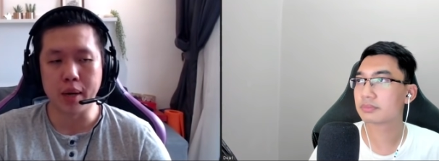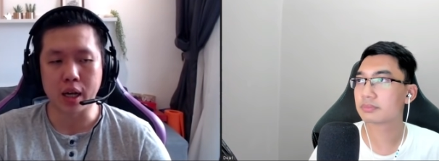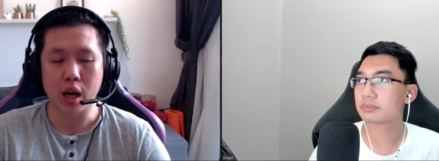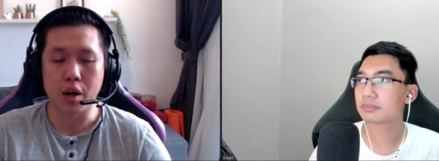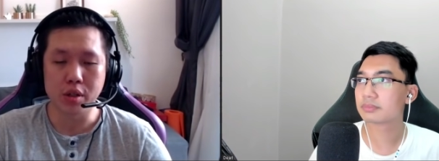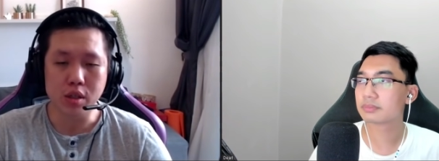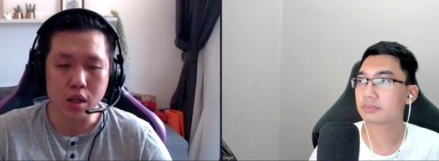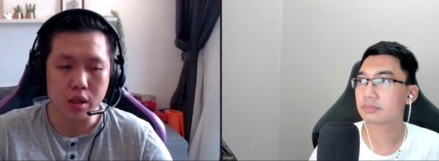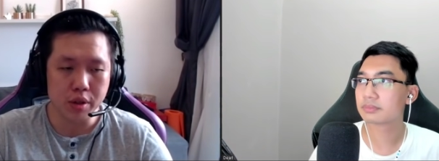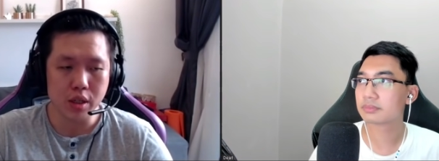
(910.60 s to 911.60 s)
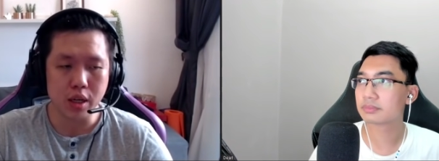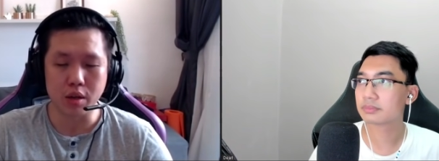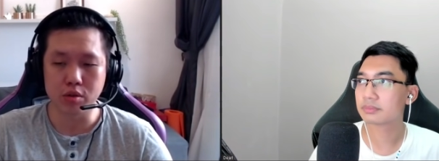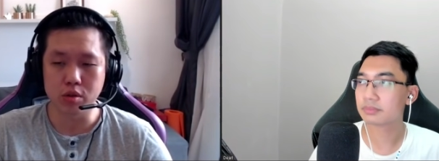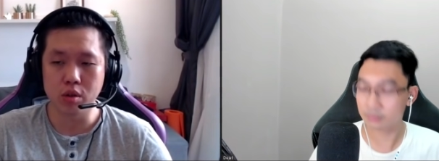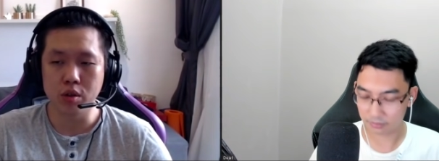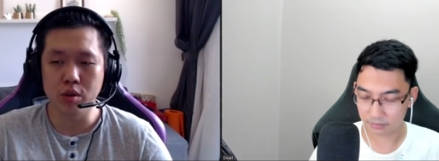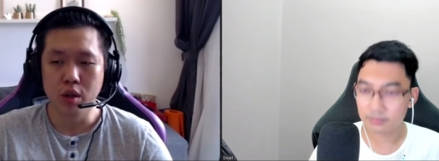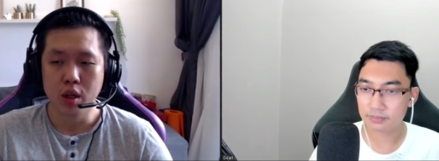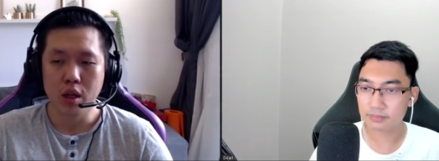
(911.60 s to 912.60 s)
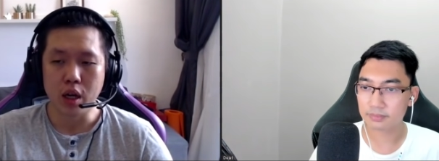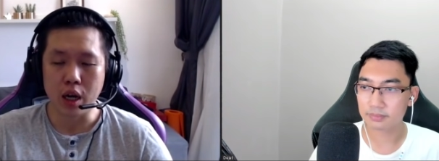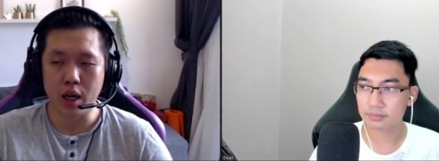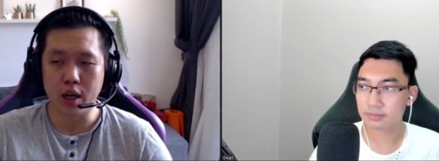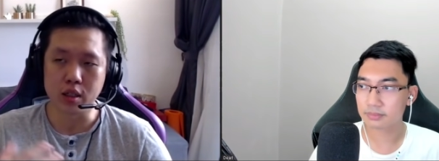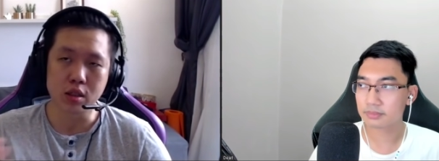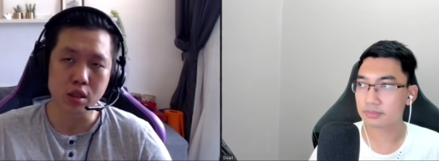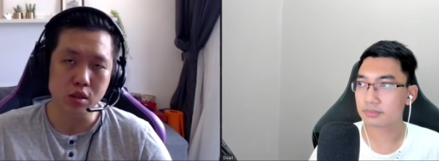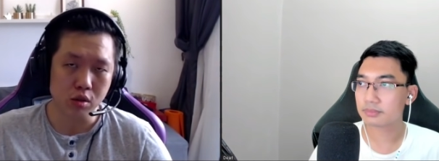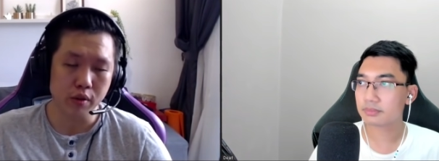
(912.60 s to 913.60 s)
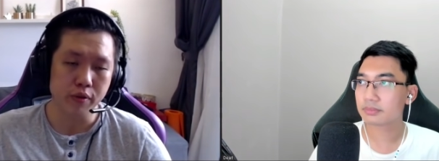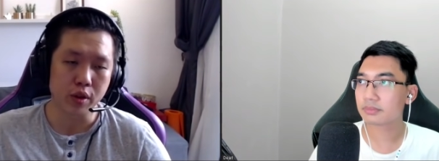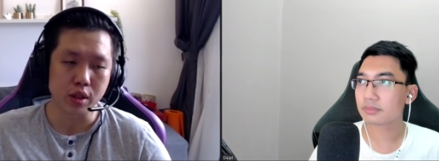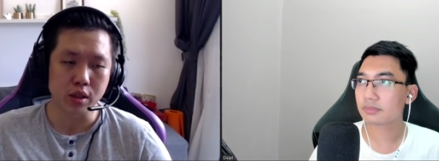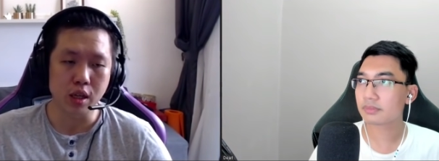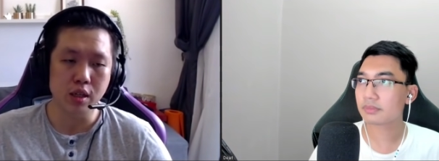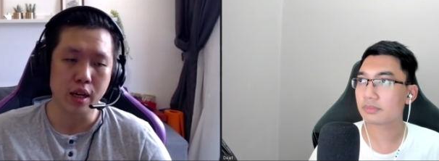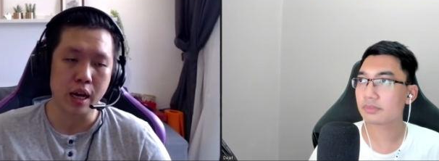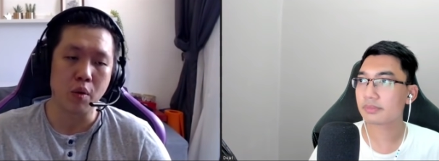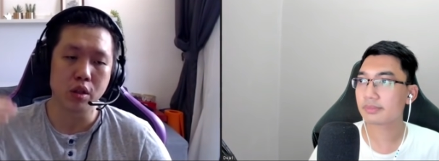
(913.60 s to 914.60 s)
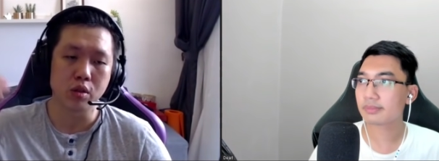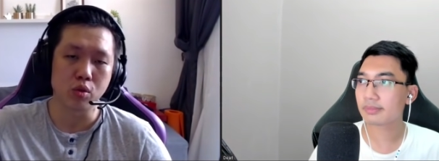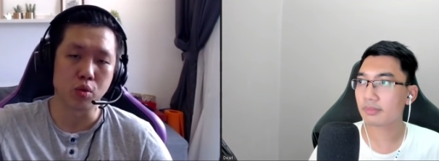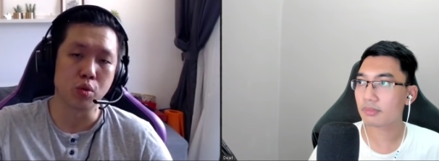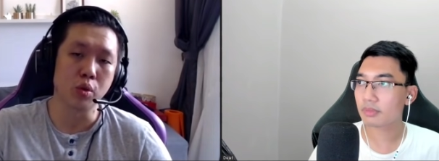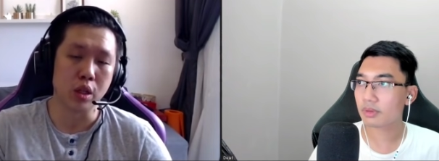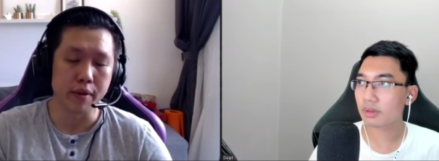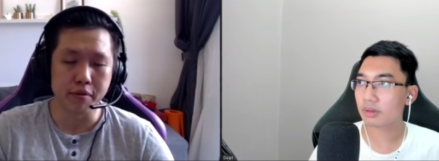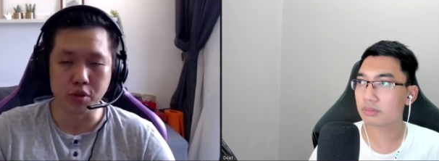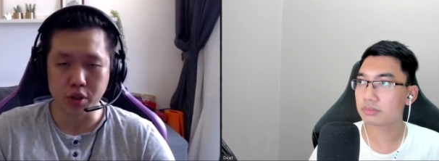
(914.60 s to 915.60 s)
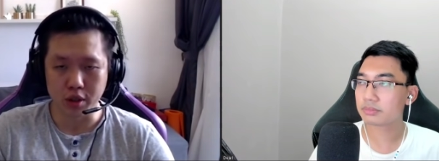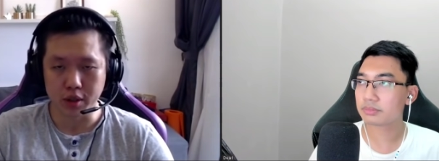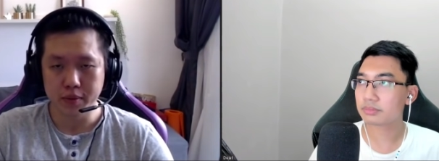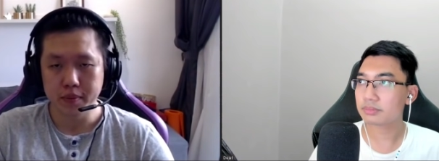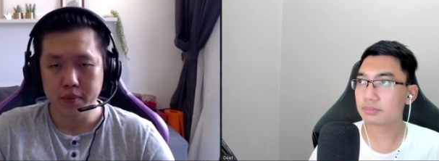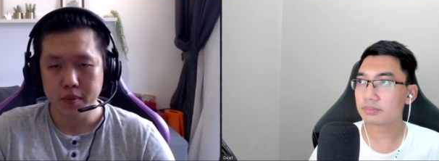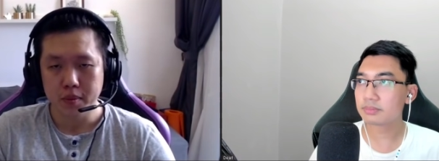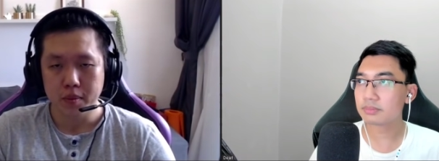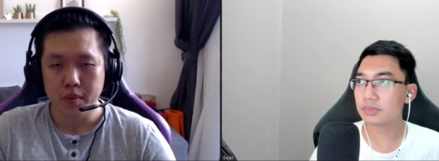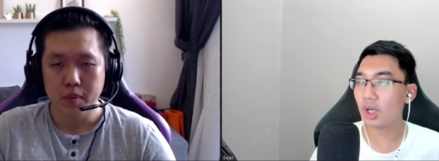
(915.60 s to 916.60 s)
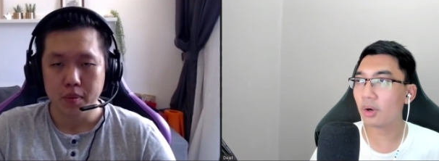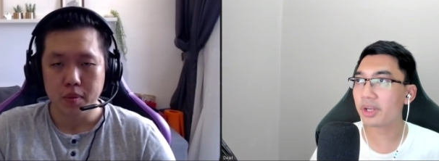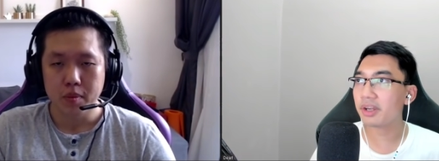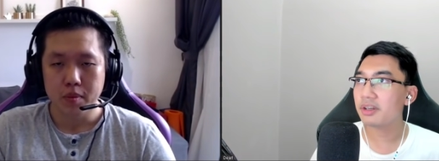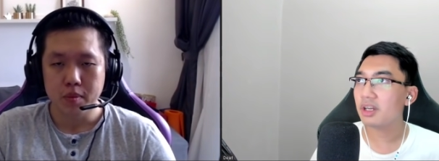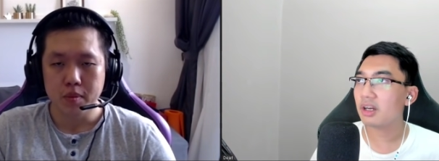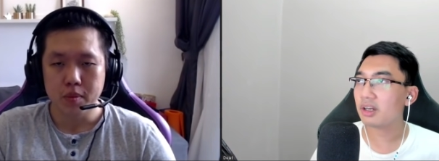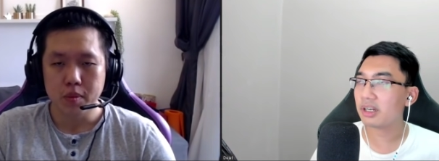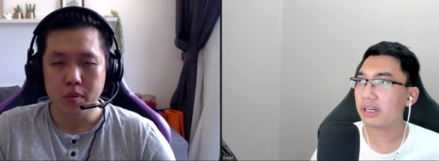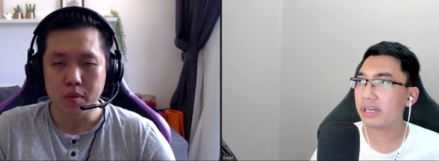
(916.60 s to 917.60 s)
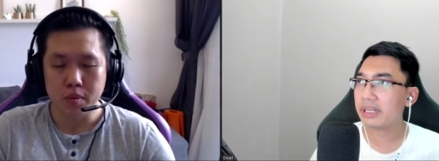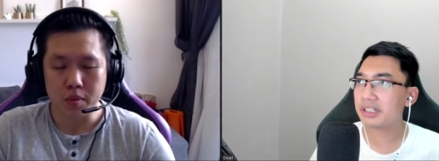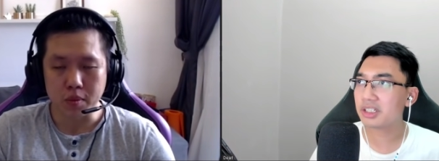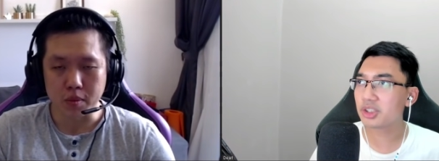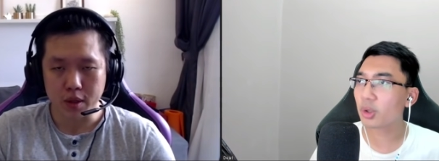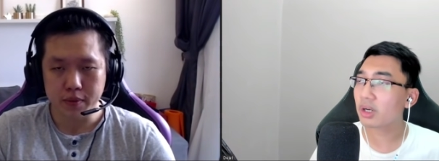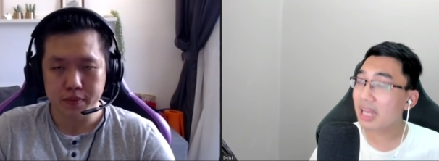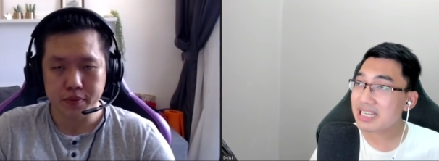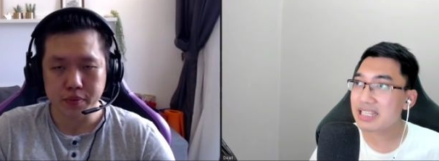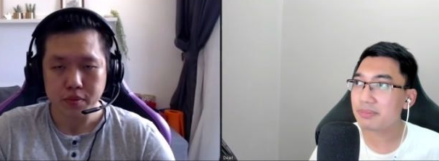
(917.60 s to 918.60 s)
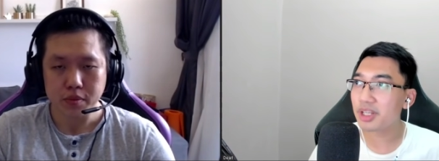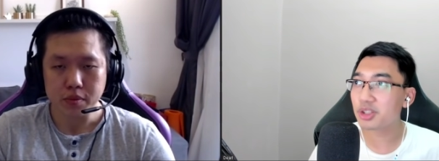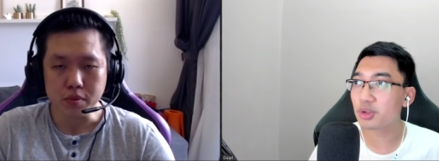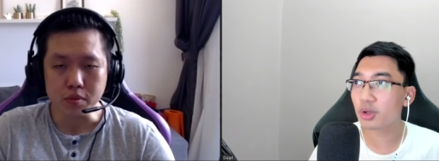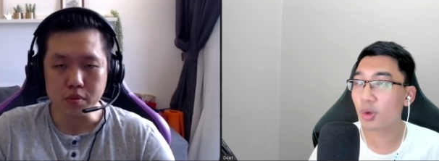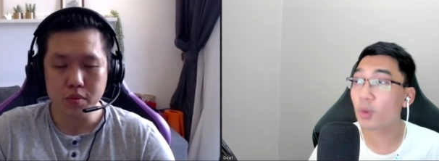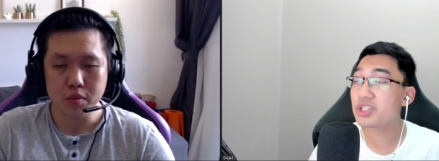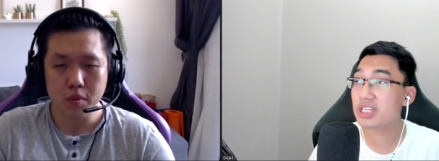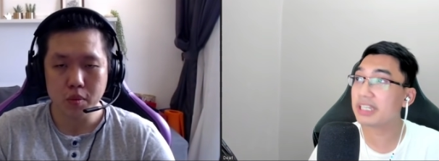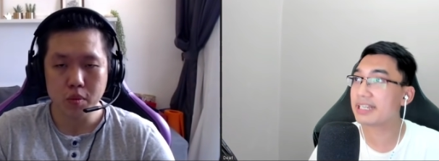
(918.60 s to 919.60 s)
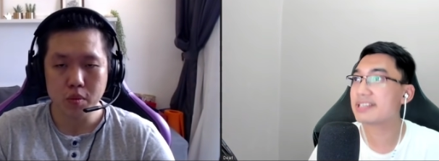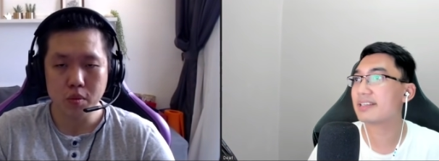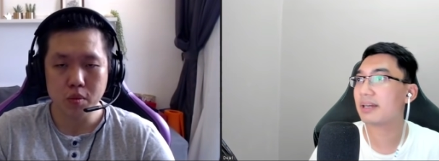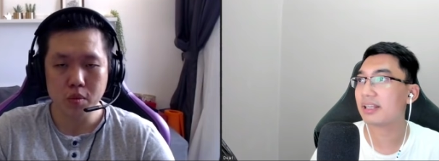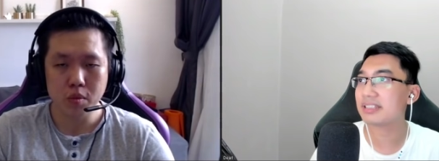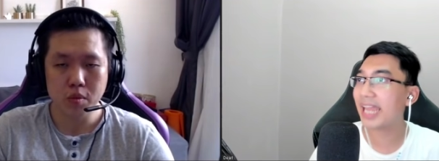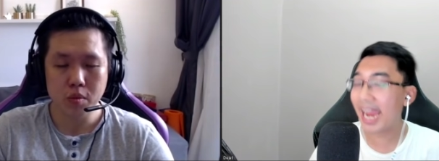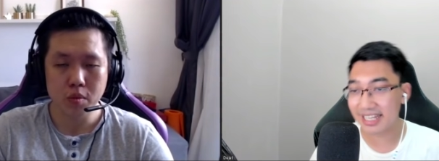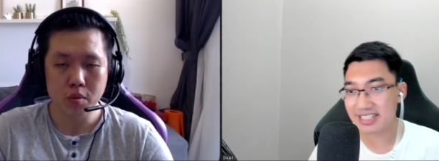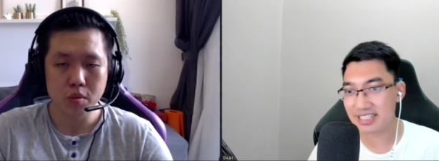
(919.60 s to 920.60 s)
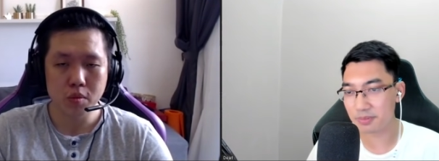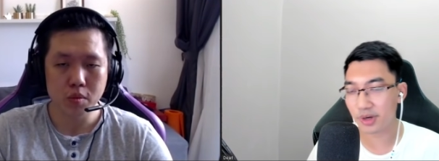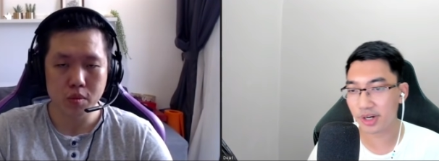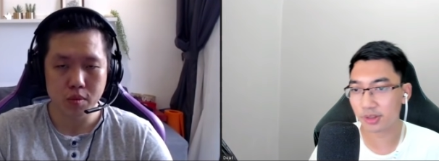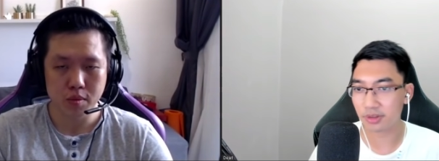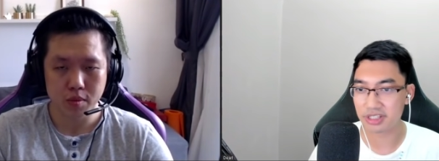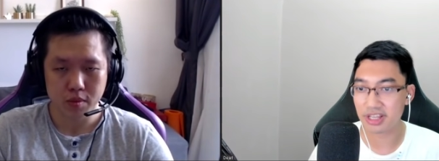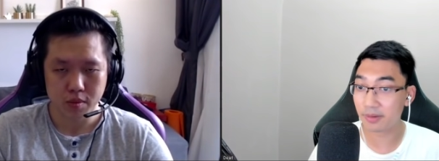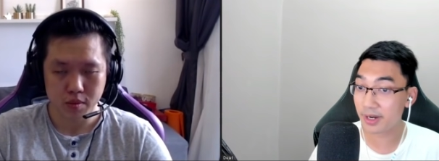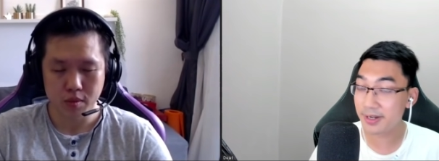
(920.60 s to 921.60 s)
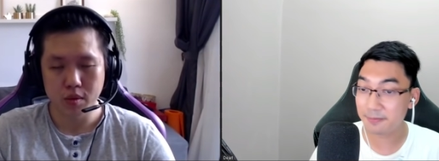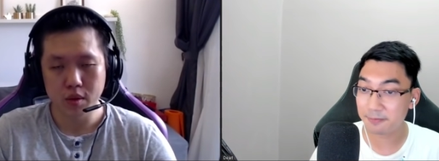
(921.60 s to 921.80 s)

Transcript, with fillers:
Speaker 1: my current career and also uh, it's just good for the thing that I want to do in the future.
Speaker 2: Okay, and your last thing that you're coaching is uh, TNC Predator, is that right?